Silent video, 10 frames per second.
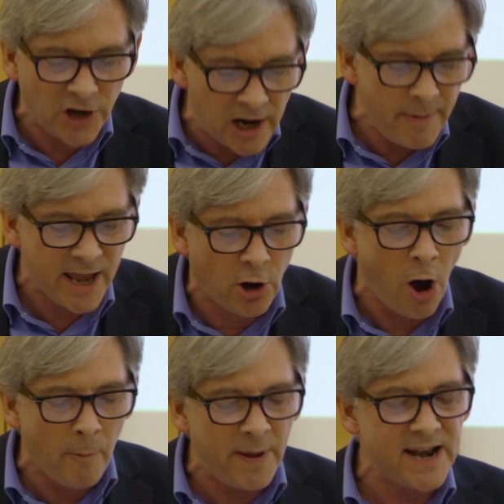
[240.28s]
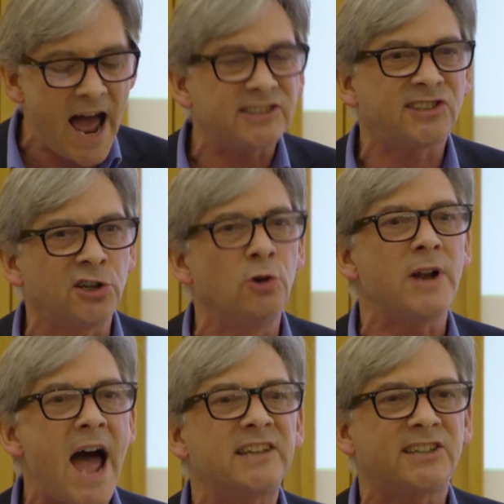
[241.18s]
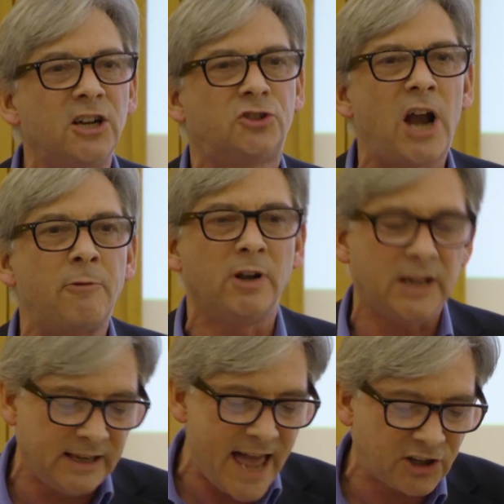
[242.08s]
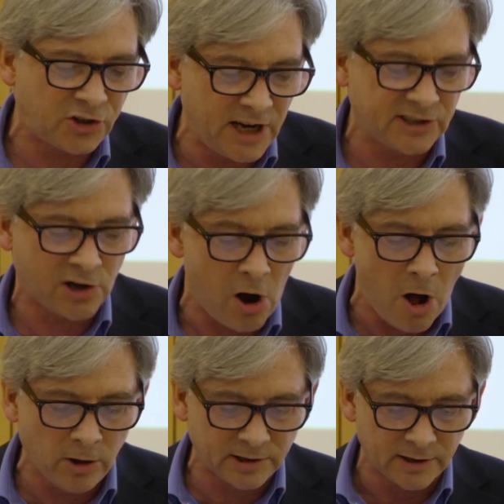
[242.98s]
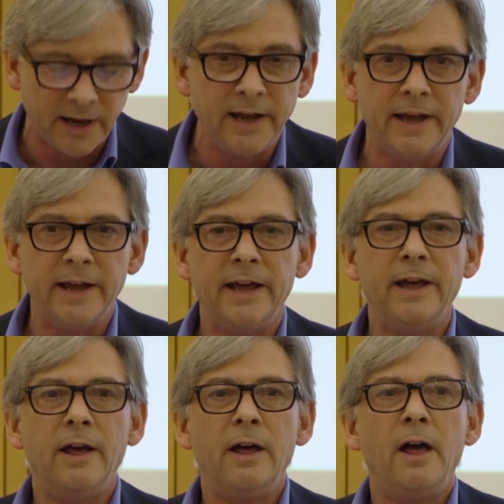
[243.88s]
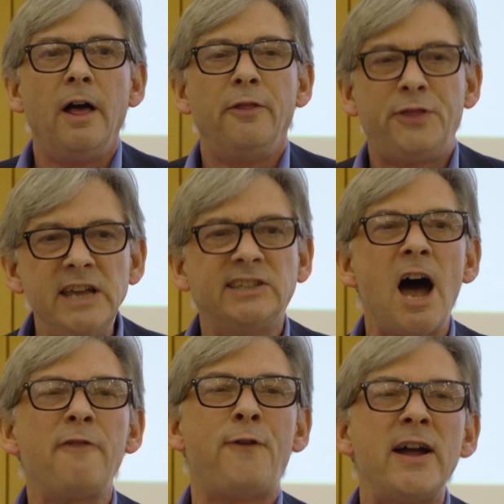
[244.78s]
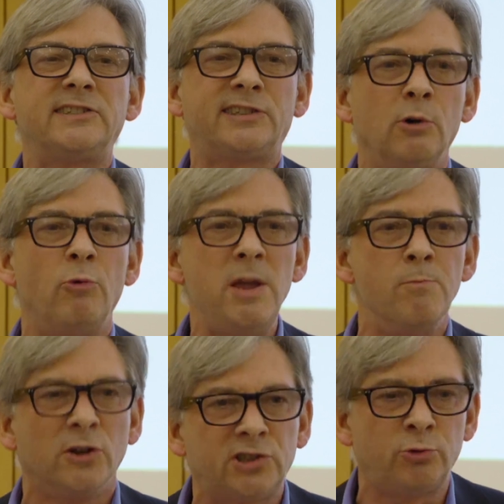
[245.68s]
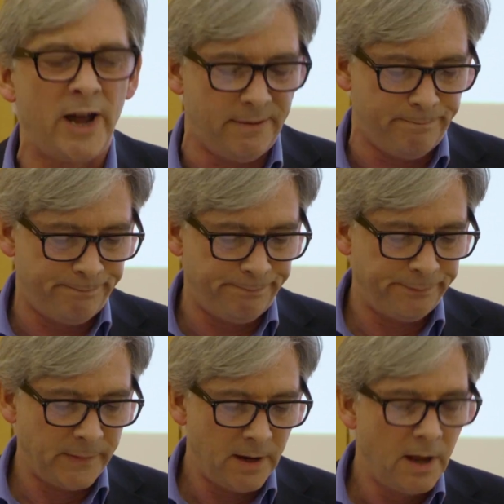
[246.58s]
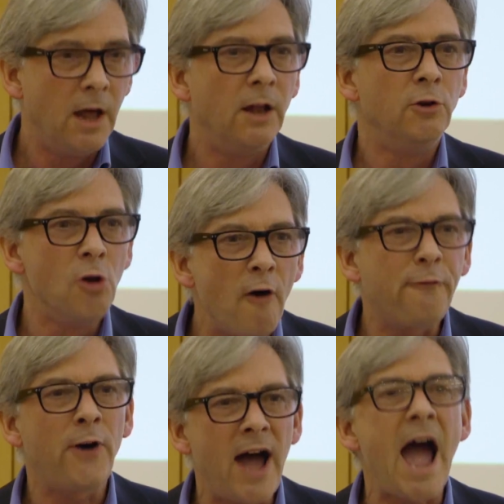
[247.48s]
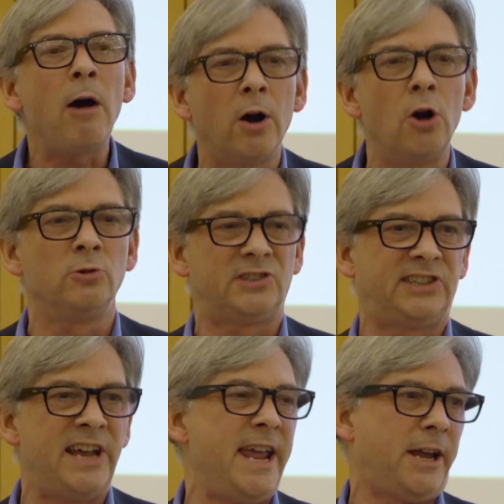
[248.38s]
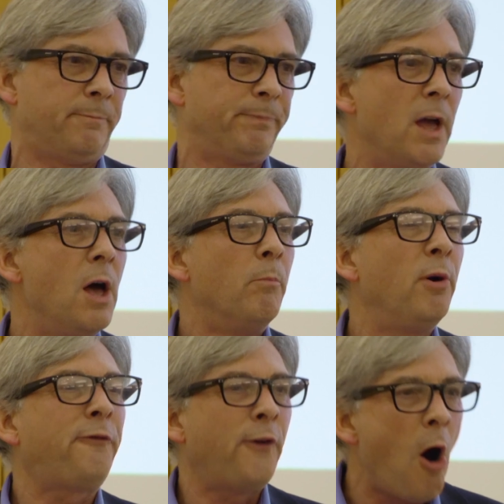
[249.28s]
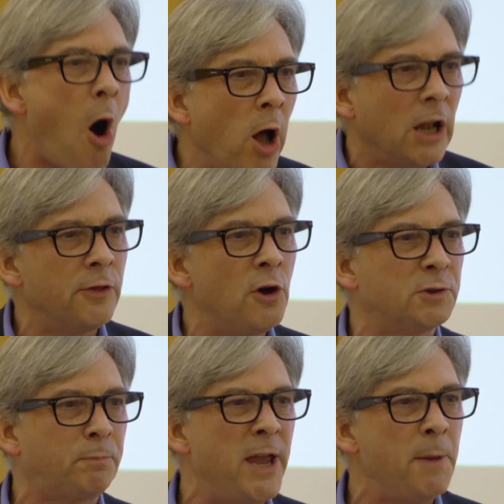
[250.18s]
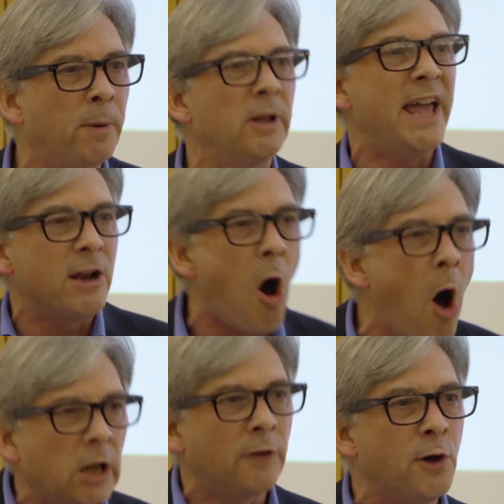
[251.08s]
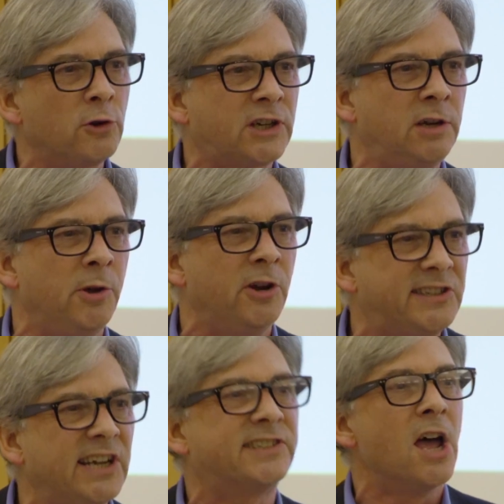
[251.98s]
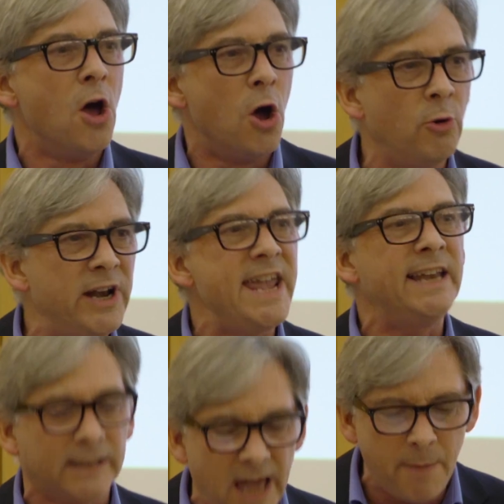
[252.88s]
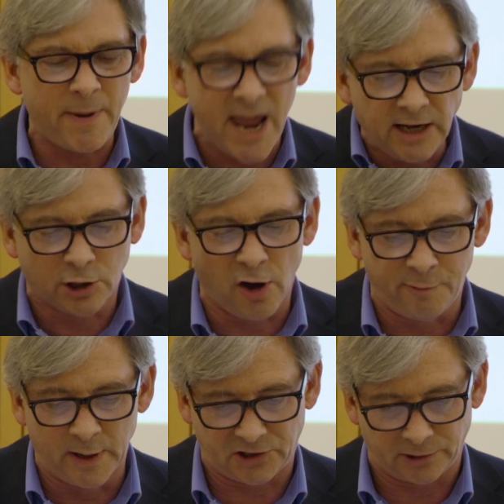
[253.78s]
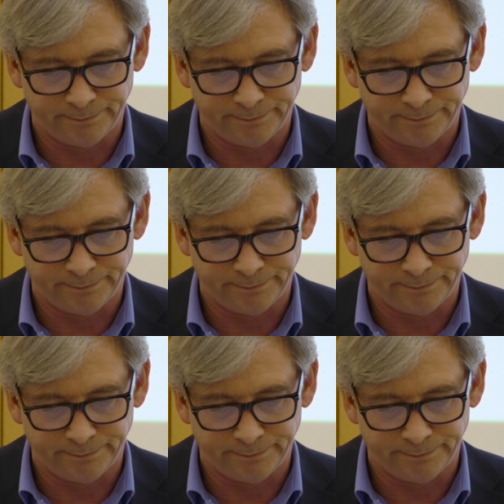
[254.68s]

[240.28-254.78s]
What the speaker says: Jeremy Corbyn as soon as a general election is called. These are fights that we must win, not for our own sake, but for all of those people in all of those communities who need Labour in government.